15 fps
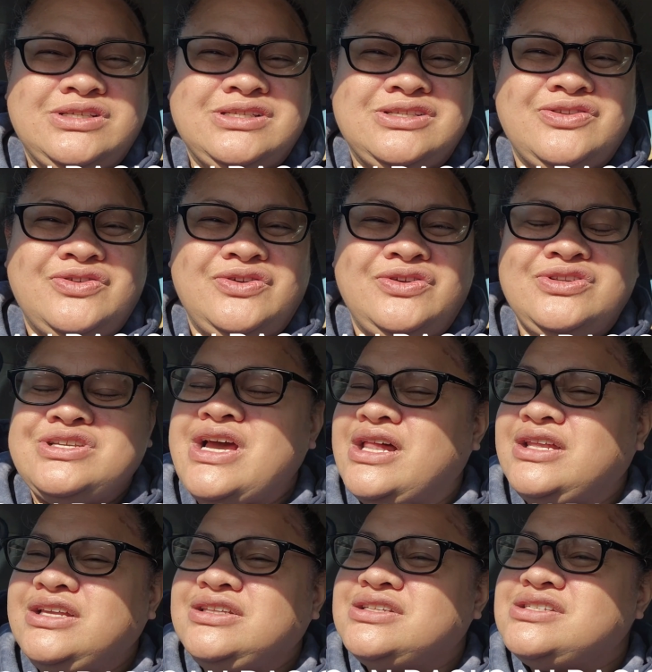So
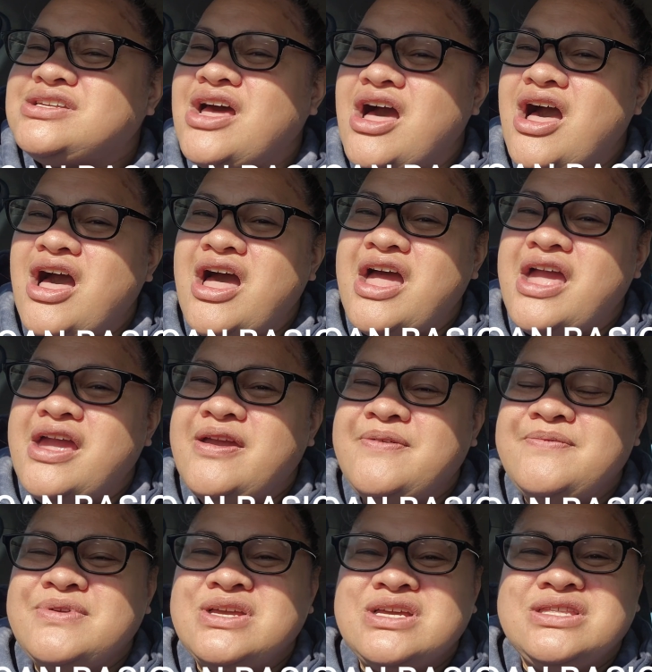telling the
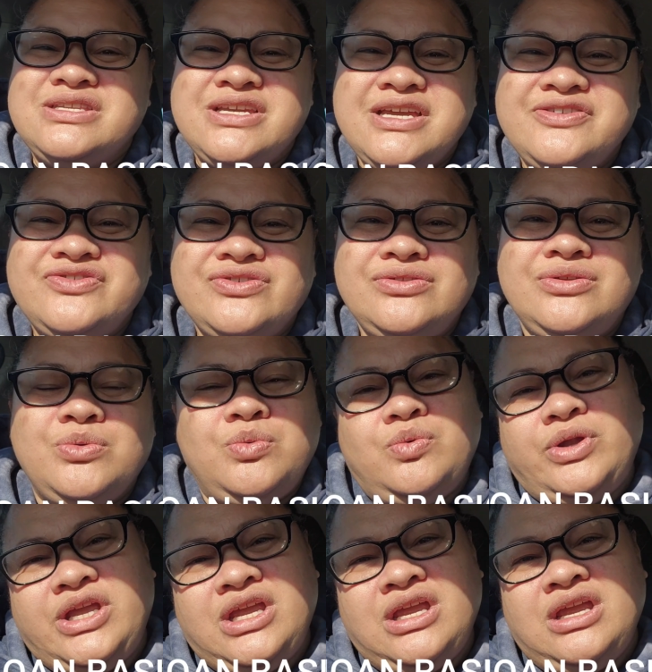time, days of the
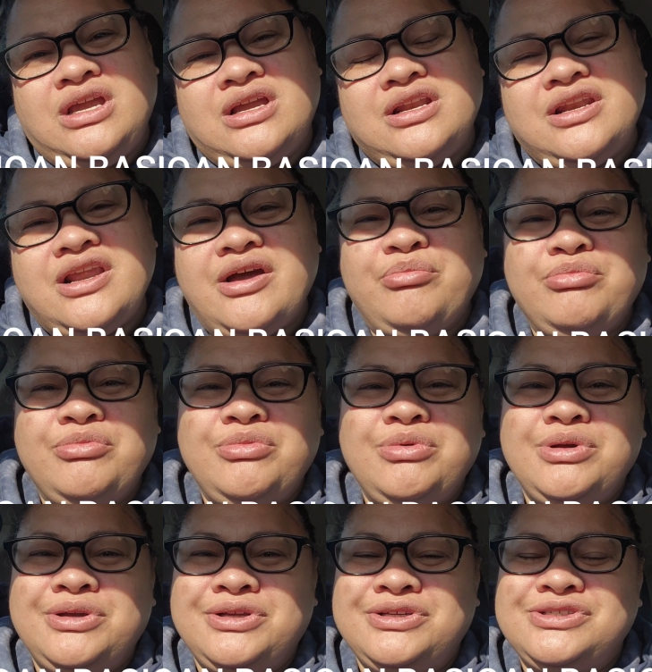week,
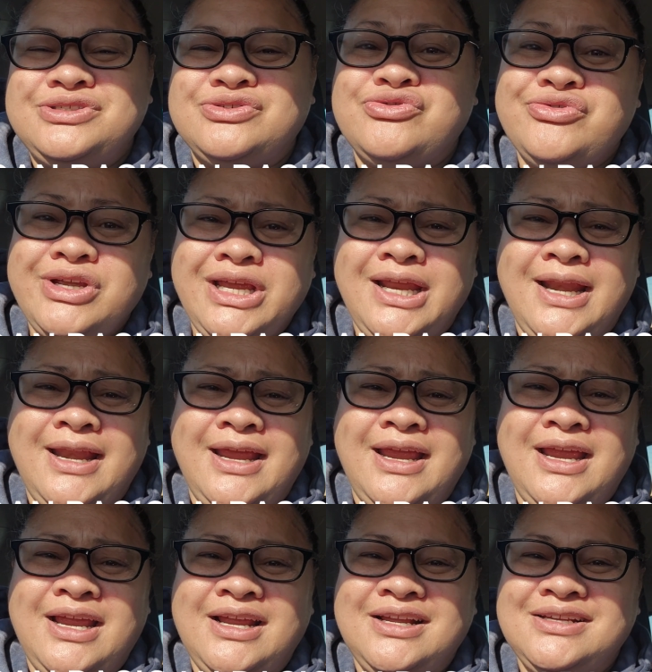numbers,
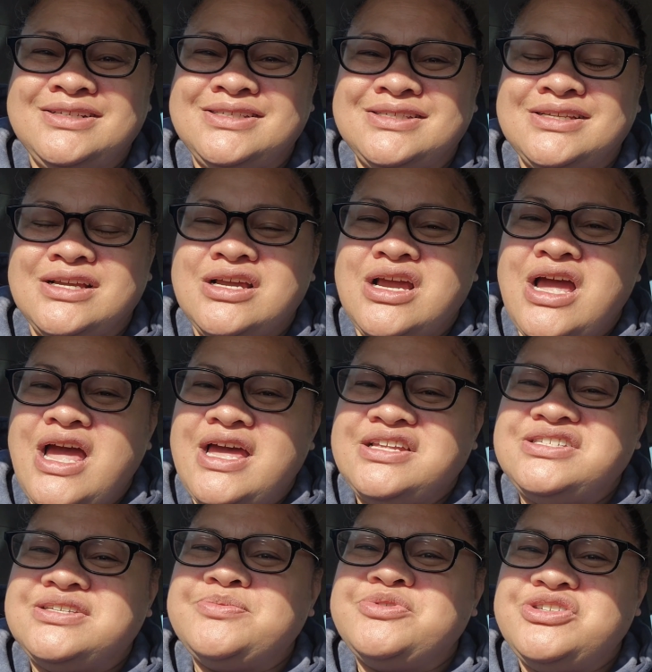greetings,
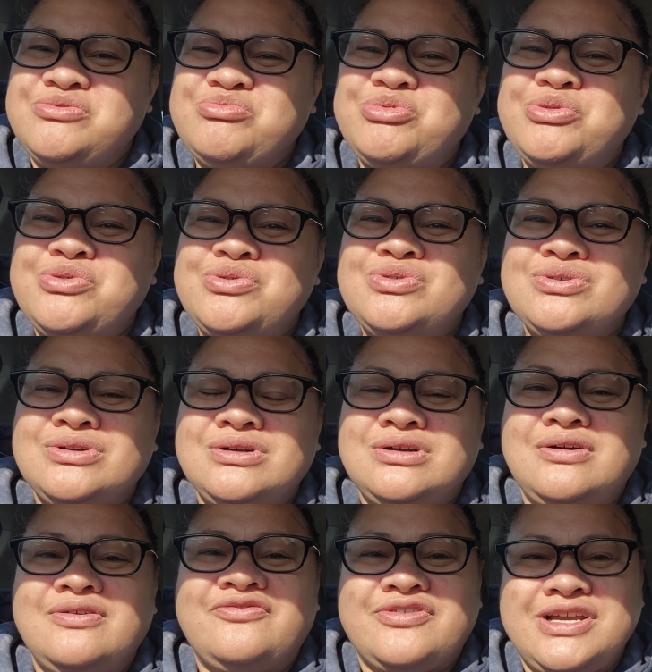and some simple
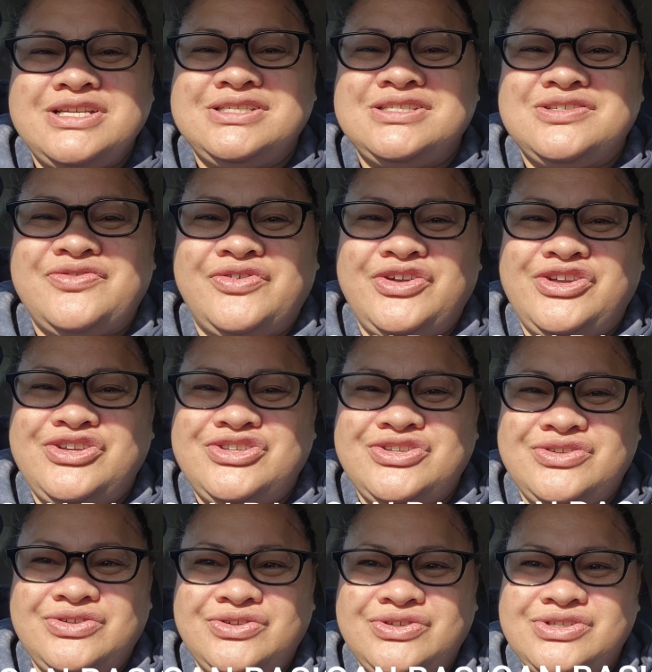phrases for you
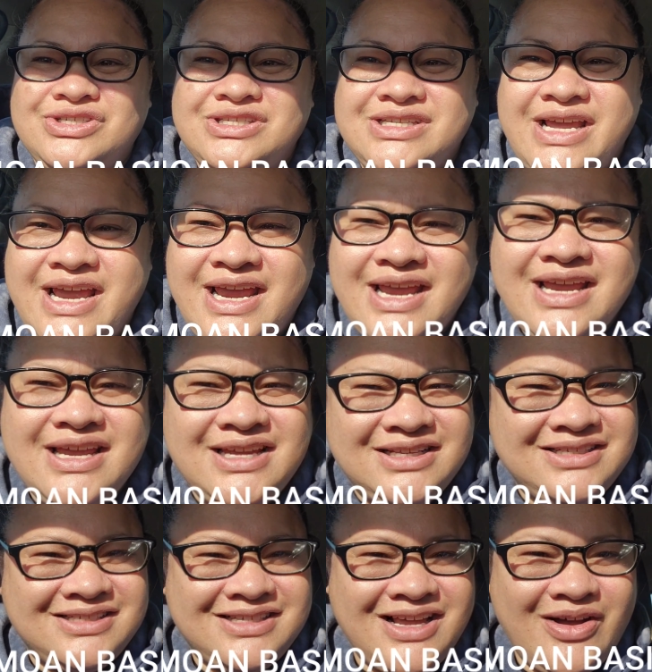to say
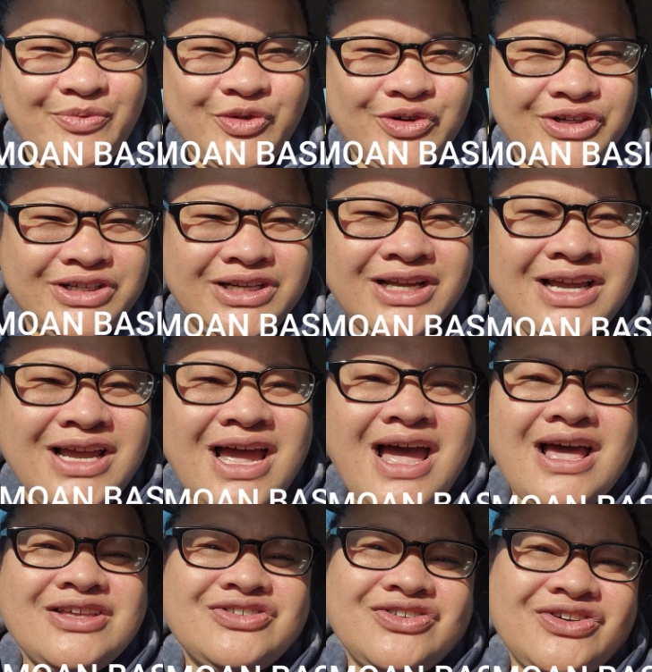in Samoan.
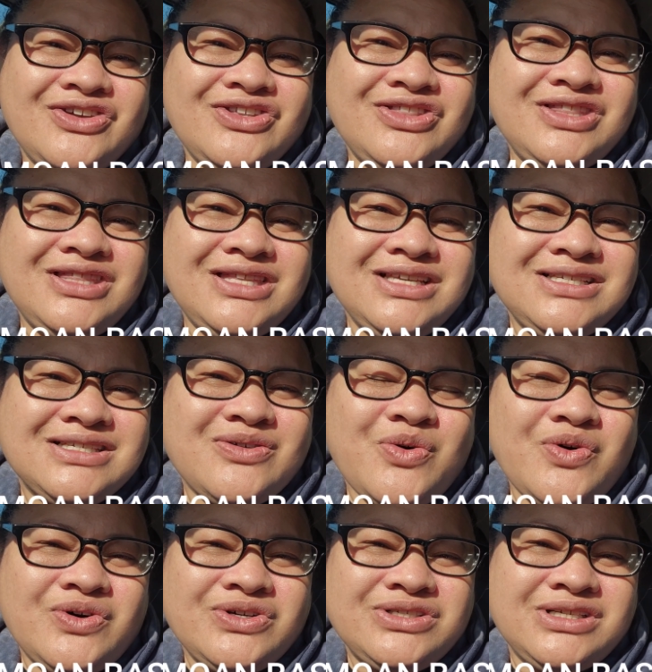So this
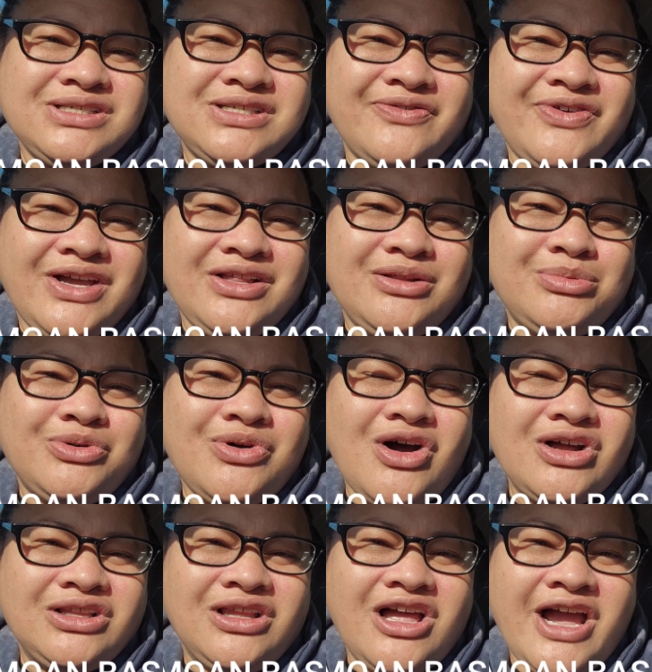course is available
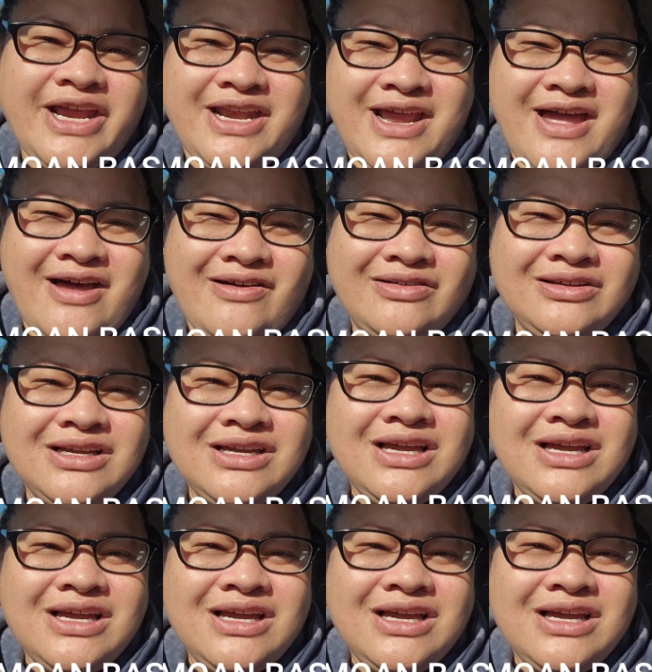online now.